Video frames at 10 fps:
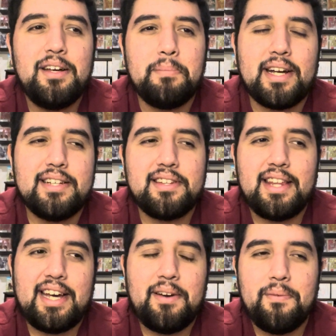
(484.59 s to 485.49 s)
because of
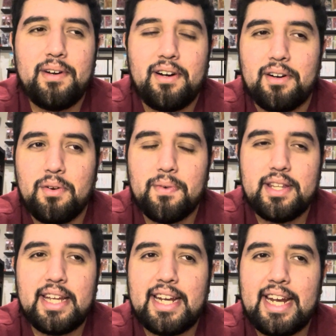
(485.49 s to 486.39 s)
that, our
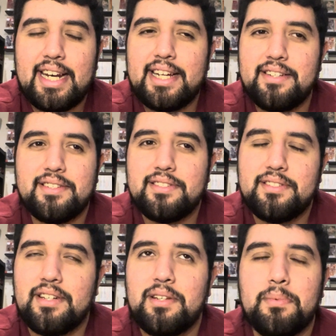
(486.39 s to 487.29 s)
overthinking and
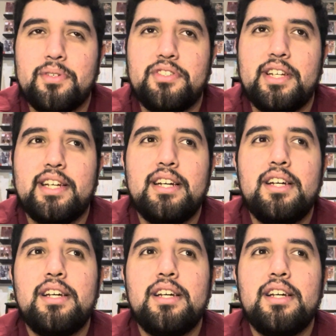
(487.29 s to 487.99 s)
just other bullshit,